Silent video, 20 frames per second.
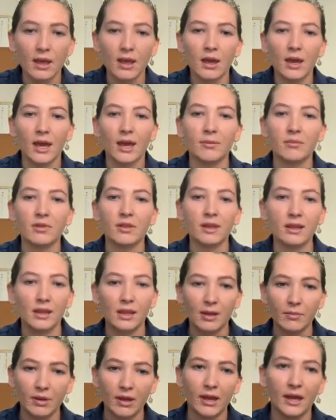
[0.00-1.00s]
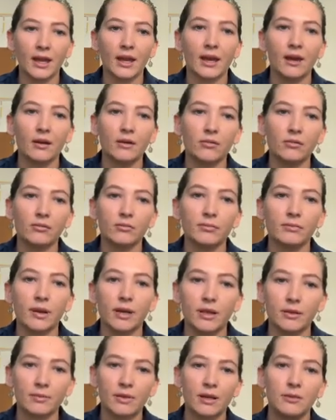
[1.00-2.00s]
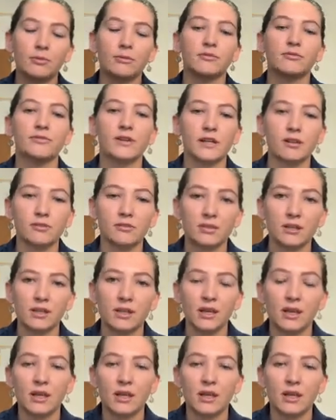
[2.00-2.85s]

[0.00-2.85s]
about how other people felt,